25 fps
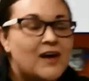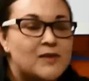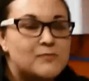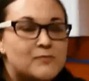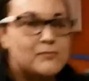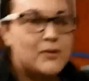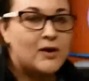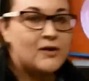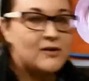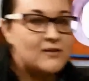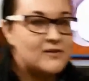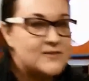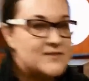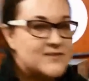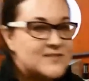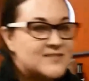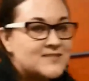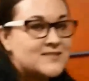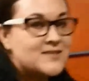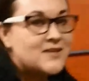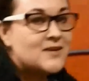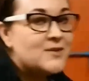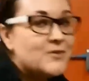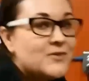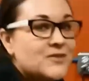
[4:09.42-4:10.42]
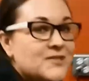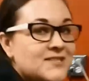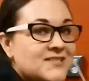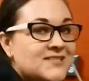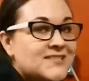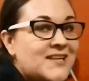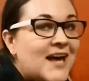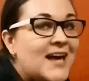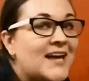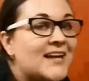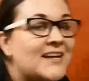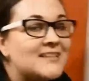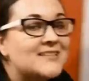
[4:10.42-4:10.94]
On Mars,
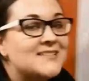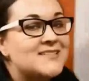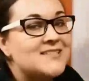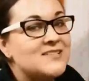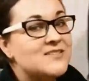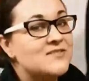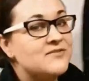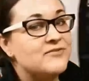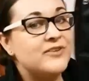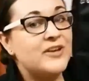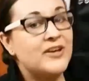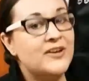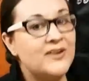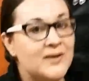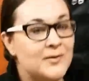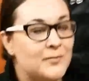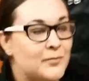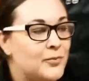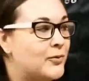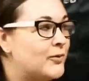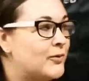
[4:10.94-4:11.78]
science is very